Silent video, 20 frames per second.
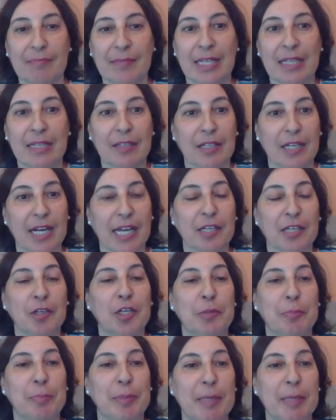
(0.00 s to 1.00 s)
The
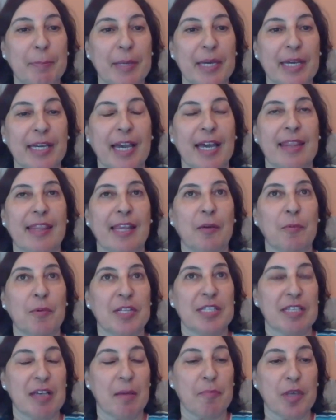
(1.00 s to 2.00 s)
regular beeping, and then
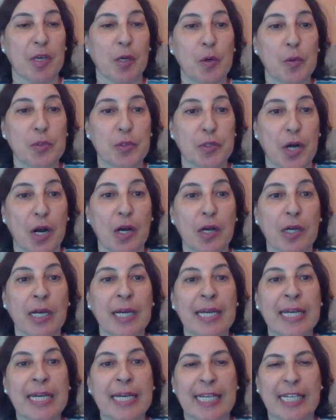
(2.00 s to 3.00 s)
when something goes wrong,
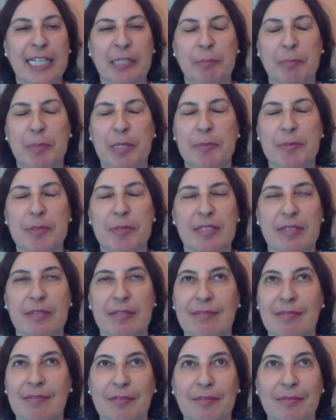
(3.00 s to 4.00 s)
it
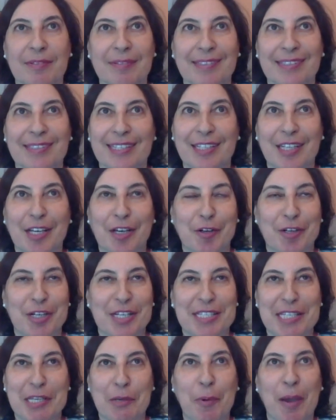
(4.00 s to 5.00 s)
beeps in a
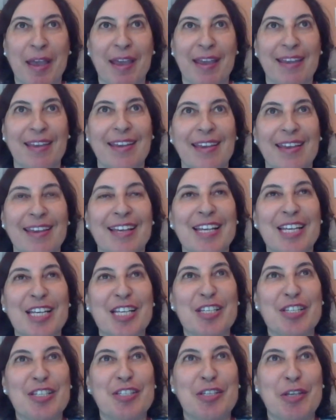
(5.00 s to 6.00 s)
crazy way.
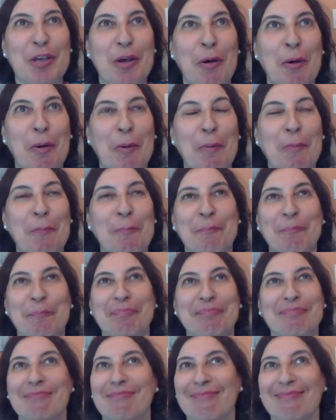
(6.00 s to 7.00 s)
So
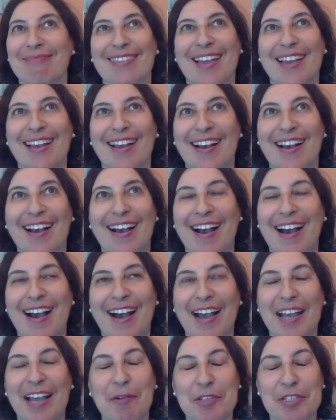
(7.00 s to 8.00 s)

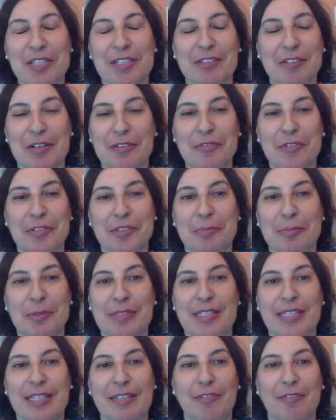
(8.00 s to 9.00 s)
I wasn't comfortable
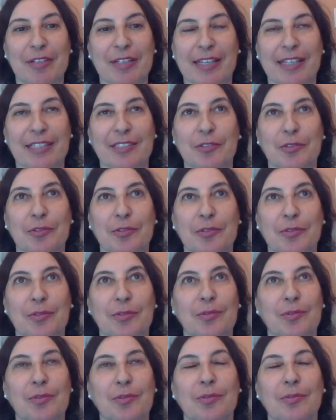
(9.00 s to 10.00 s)
even to
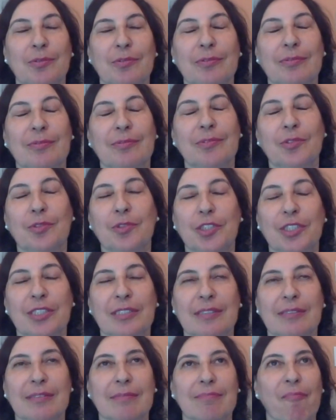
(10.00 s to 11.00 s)

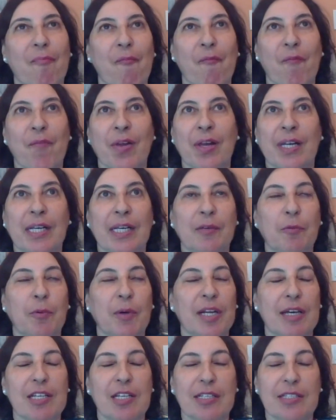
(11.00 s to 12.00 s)
just...
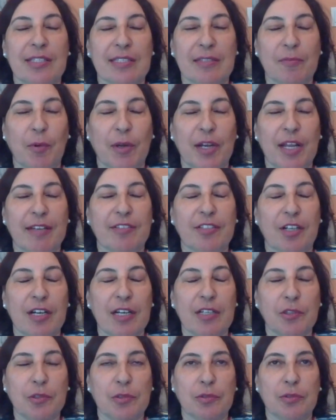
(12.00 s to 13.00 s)
When I
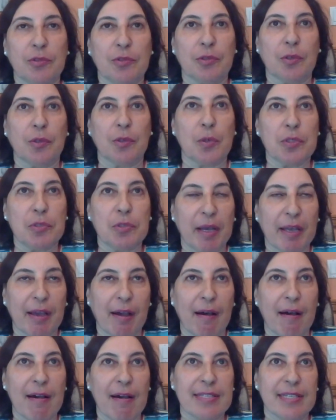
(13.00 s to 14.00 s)
try to close my
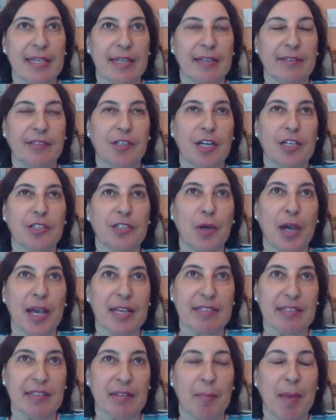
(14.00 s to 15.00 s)
eyes and I try to
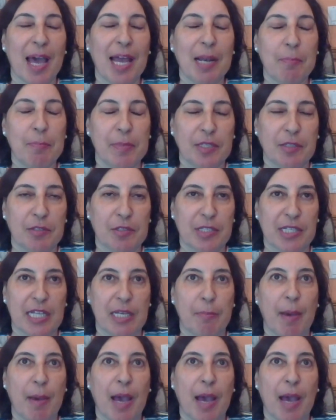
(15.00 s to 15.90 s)
ask them, help me to sleep,